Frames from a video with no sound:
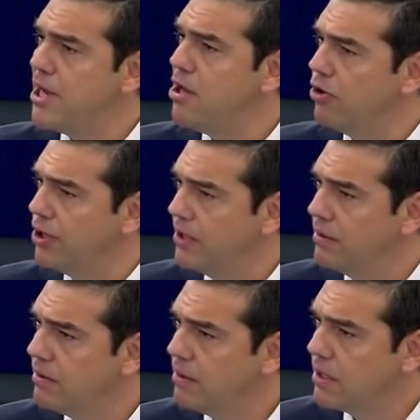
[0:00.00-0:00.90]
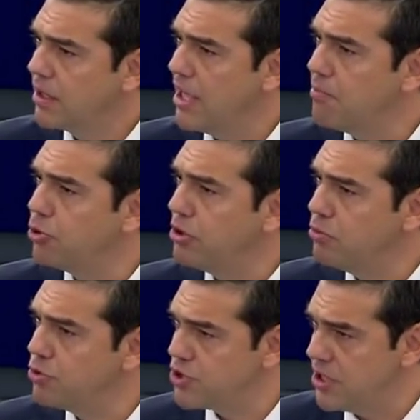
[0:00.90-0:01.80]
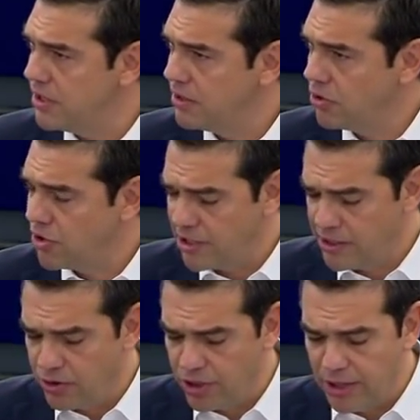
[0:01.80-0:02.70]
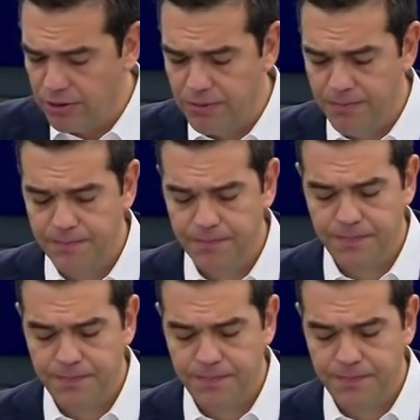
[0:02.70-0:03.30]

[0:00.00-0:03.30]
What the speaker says: particular the most